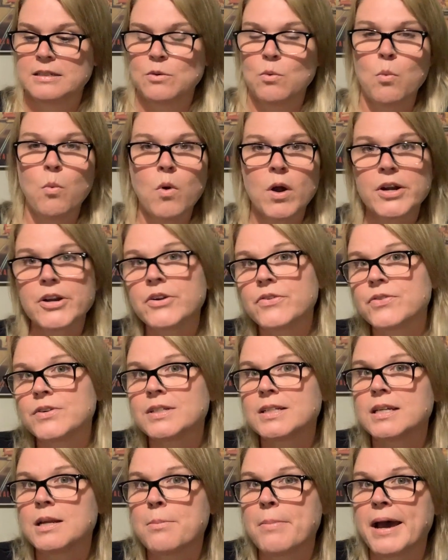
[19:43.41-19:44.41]

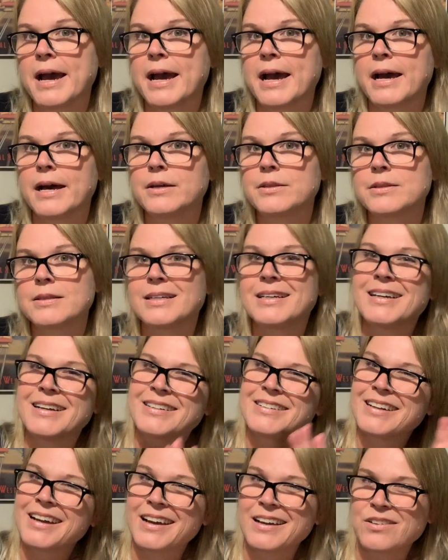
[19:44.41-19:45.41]
wonderful in a bath,
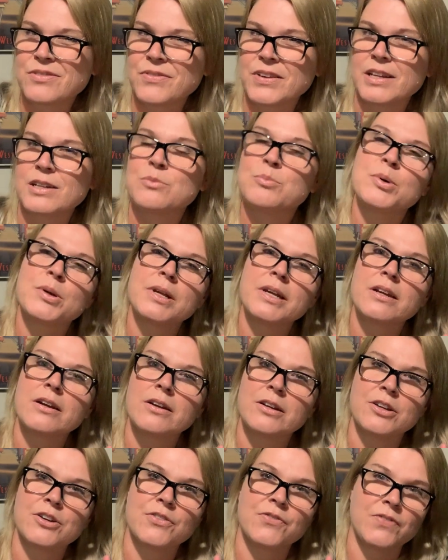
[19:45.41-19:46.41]
not a fan of putting it
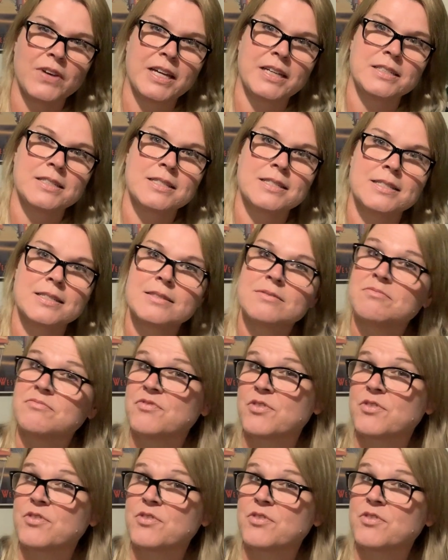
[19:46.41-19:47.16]
on your face.